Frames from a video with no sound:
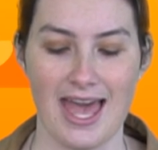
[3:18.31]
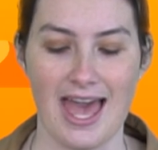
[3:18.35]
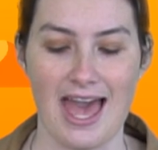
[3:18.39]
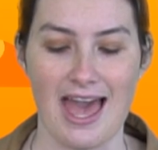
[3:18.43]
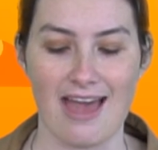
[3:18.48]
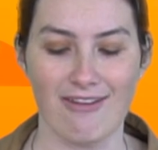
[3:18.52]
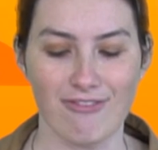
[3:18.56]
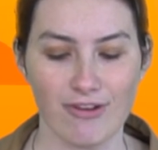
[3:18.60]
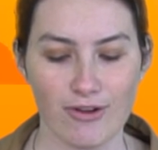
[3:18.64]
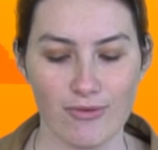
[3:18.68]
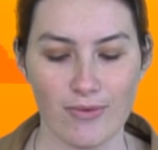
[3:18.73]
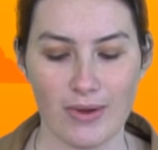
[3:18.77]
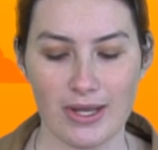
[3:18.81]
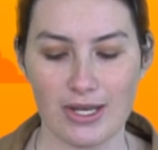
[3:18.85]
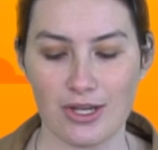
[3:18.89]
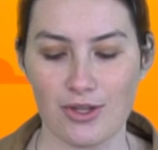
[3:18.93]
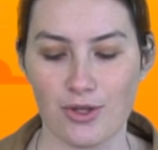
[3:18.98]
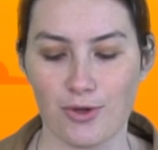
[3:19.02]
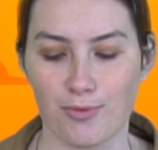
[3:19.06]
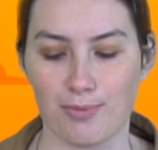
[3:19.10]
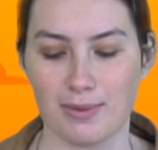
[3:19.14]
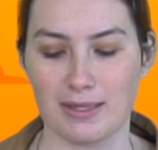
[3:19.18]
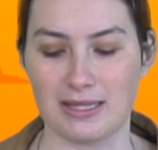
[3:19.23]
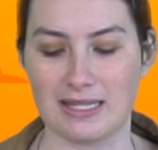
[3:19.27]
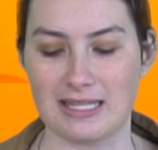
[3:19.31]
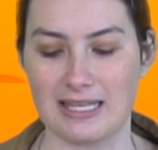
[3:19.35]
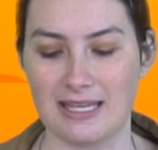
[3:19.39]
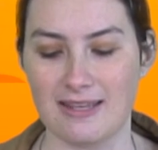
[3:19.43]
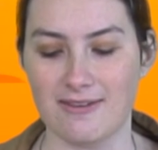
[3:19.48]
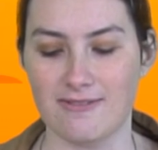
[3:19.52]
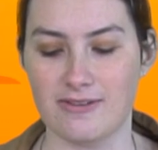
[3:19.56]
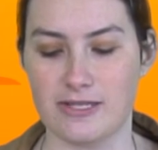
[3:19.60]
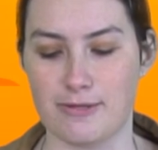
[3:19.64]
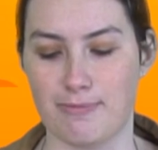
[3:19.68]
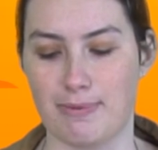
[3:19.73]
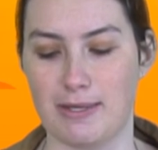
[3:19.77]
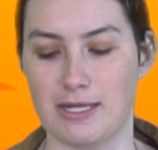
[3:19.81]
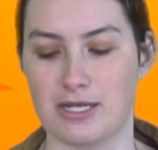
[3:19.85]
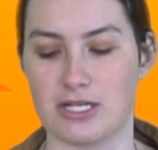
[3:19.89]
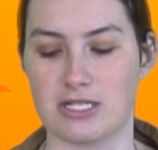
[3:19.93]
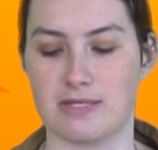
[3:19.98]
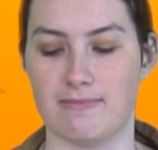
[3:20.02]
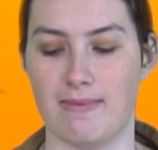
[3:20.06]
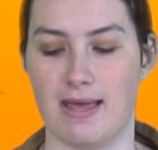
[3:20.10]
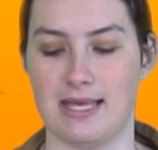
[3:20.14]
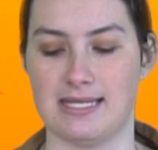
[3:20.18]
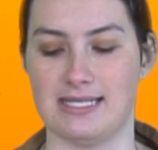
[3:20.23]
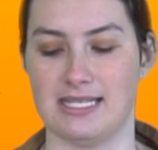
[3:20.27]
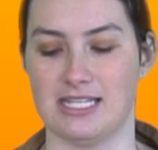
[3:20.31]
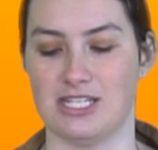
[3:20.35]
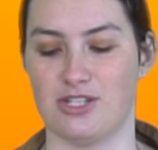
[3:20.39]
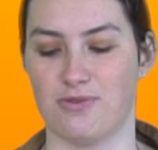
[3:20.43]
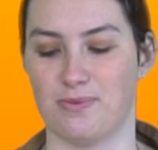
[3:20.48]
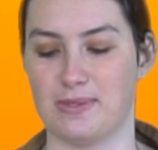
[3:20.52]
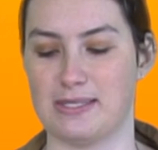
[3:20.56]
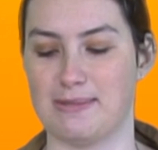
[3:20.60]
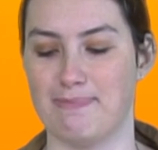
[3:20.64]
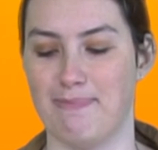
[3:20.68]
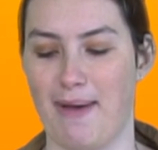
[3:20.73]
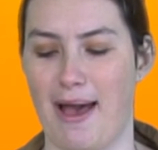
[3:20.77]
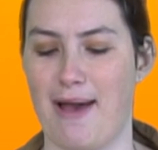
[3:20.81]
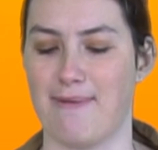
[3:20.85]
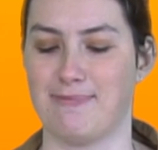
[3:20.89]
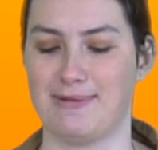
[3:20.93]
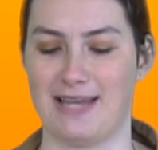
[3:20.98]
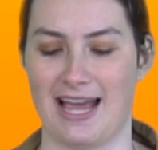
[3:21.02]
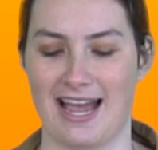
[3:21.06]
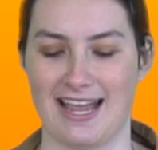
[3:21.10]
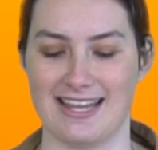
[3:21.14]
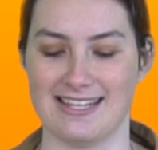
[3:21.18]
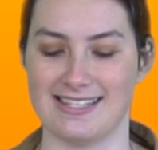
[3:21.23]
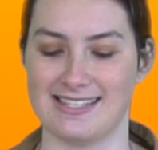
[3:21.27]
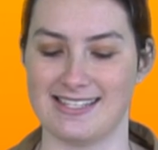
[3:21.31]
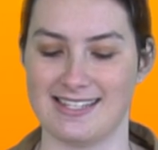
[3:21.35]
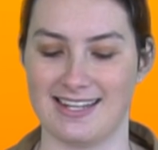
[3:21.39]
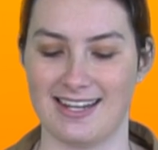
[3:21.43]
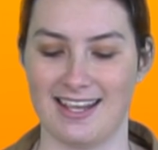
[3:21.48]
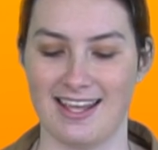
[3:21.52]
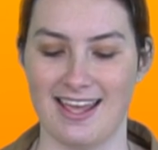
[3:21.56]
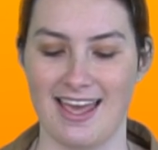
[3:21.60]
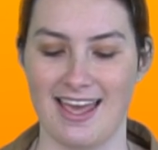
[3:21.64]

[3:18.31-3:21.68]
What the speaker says: Everyone who believed Peter's message was baptized.